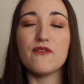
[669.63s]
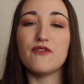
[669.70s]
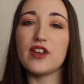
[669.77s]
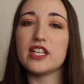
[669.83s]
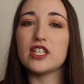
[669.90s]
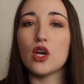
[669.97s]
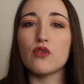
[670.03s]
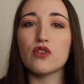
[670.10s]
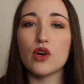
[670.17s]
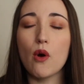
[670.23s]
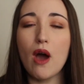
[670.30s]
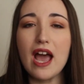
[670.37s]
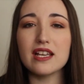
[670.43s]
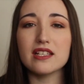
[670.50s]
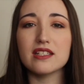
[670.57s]
video
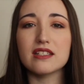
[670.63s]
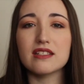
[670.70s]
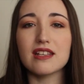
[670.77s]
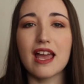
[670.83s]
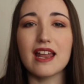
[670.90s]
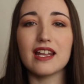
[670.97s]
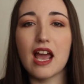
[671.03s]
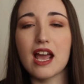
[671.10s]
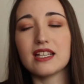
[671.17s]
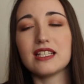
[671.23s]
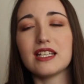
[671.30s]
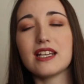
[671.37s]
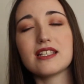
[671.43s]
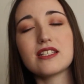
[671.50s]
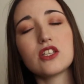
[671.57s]
requests, any
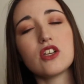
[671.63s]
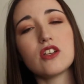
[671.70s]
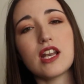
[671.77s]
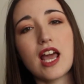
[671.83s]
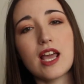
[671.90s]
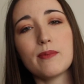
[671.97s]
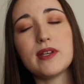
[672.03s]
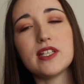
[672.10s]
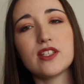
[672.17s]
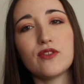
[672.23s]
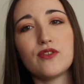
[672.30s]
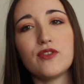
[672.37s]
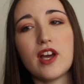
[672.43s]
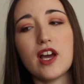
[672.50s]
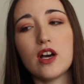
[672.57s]
ideas that you'd like me to
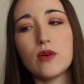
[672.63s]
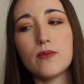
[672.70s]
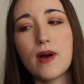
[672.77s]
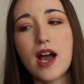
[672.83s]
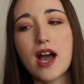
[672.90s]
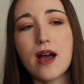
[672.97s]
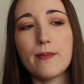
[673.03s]
film